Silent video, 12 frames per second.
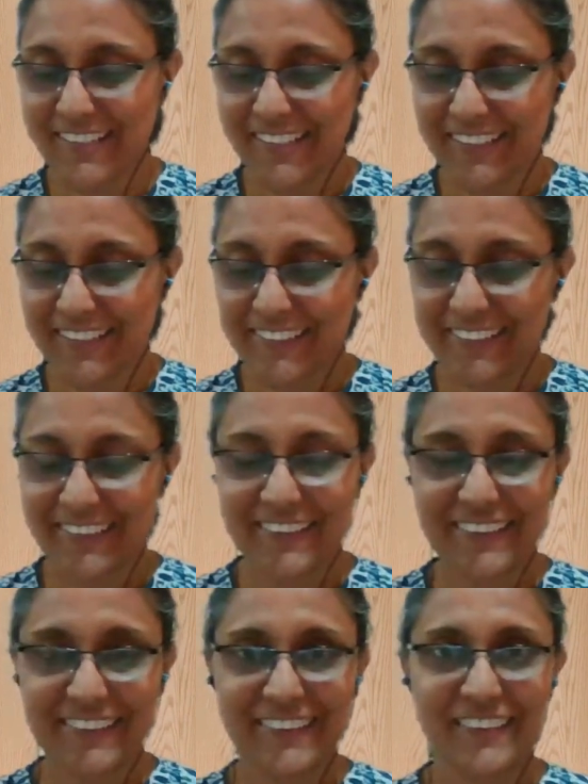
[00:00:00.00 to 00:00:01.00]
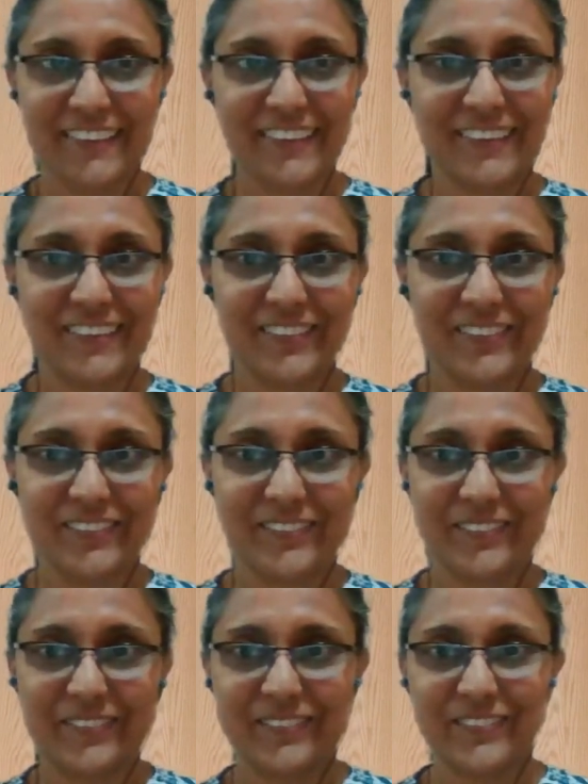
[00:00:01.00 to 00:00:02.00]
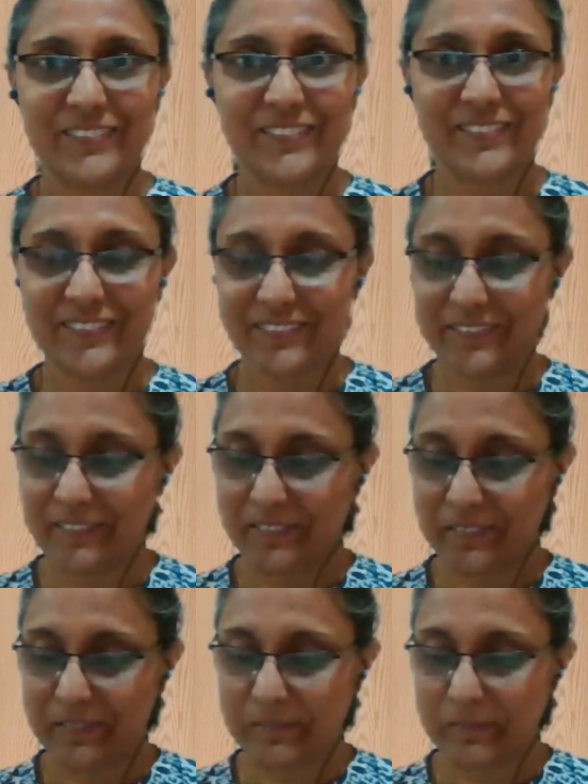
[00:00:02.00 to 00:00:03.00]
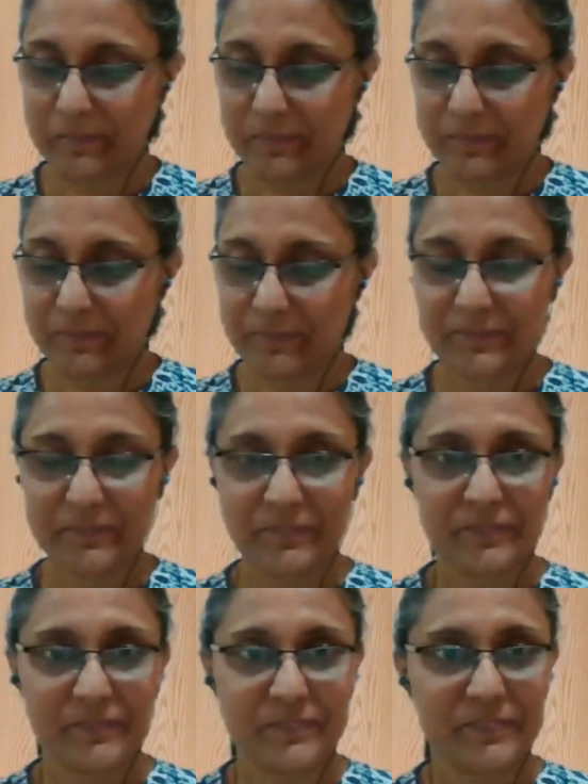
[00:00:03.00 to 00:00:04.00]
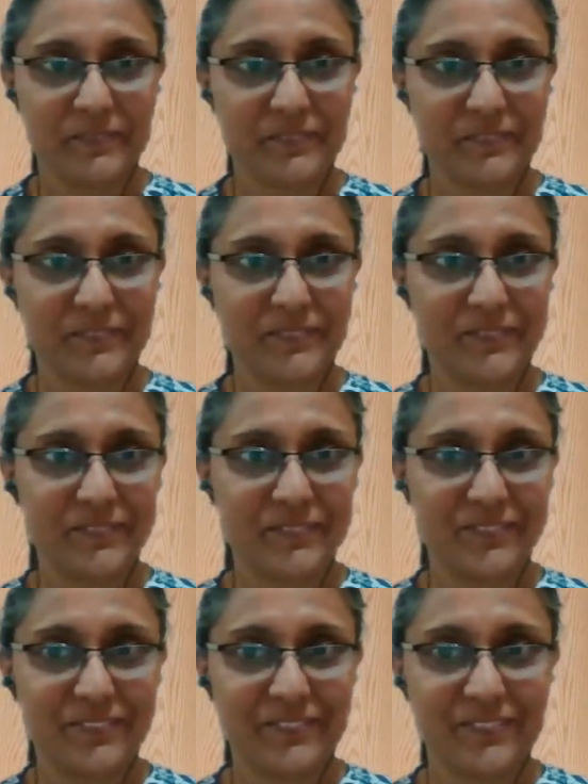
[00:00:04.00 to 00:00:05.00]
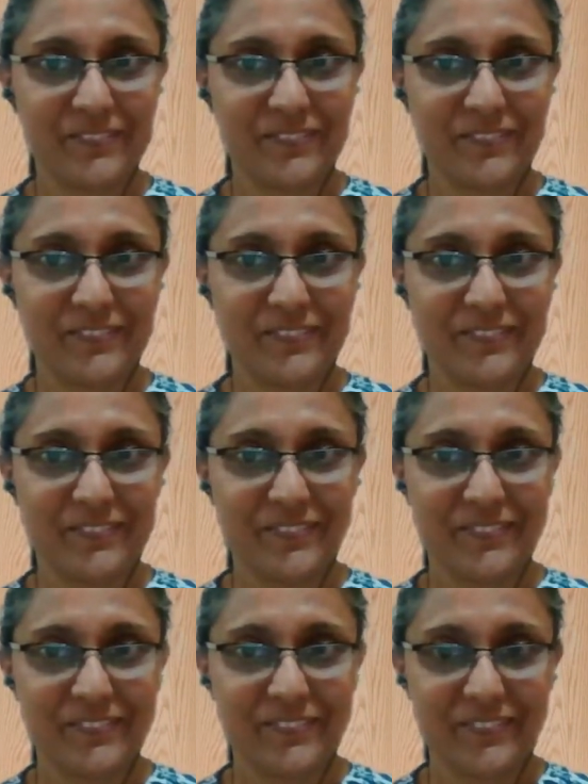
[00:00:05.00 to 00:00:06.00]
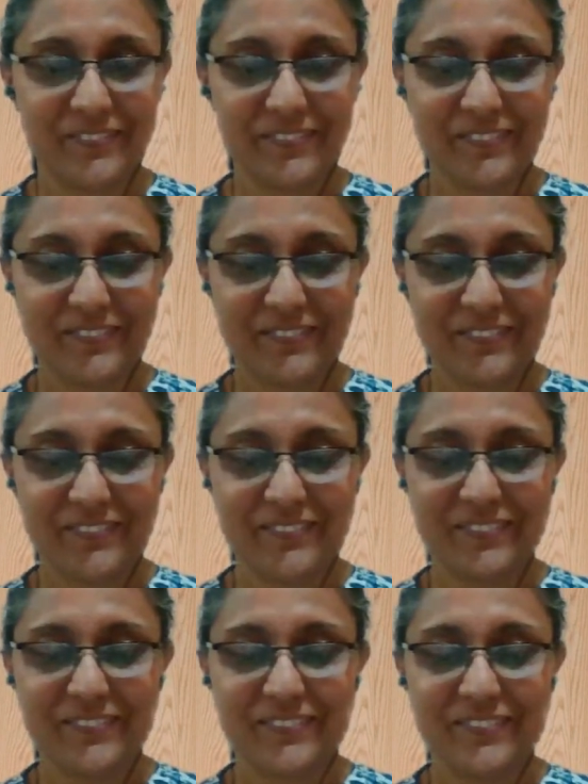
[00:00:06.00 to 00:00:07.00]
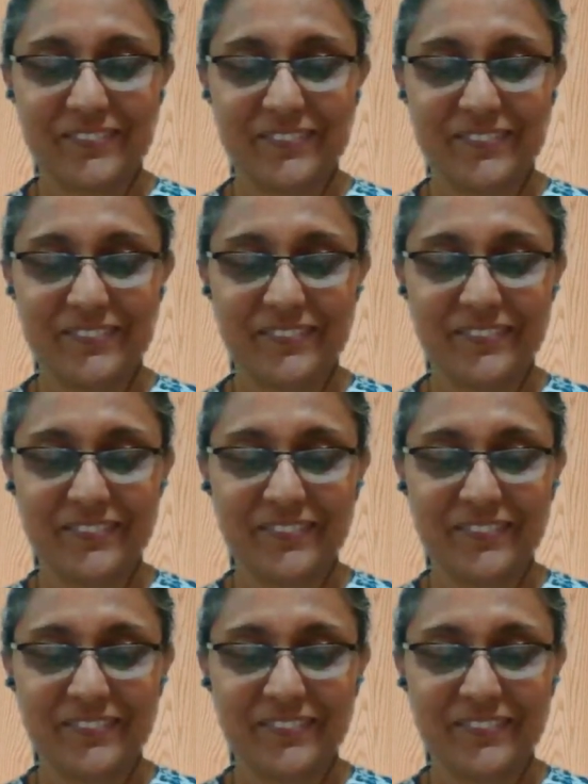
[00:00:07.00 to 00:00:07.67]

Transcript: (no one is talking)